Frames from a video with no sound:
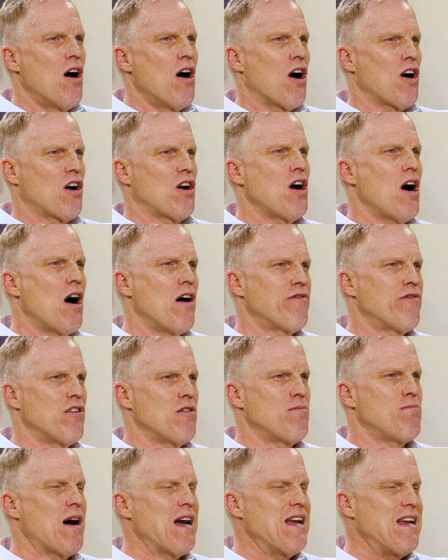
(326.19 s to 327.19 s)
are covered
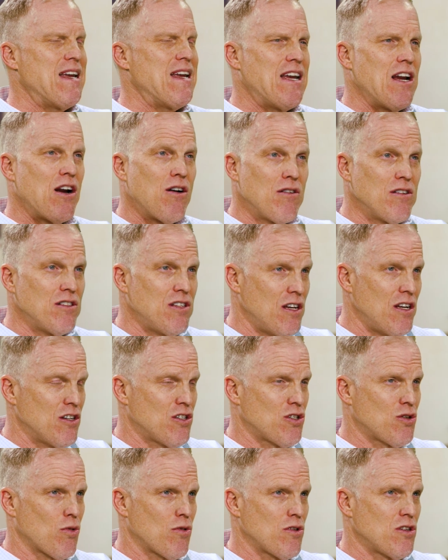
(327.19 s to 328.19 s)
by guaranteed
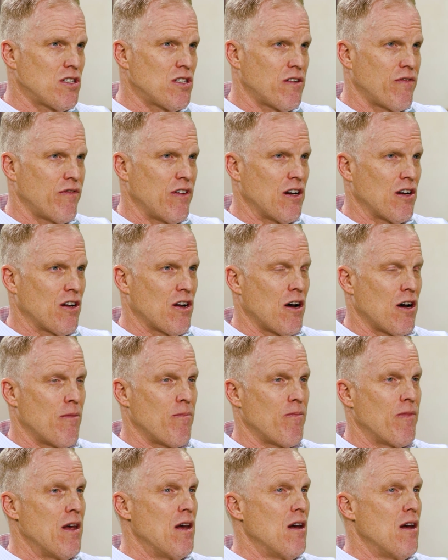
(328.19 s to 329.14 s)
sources of income,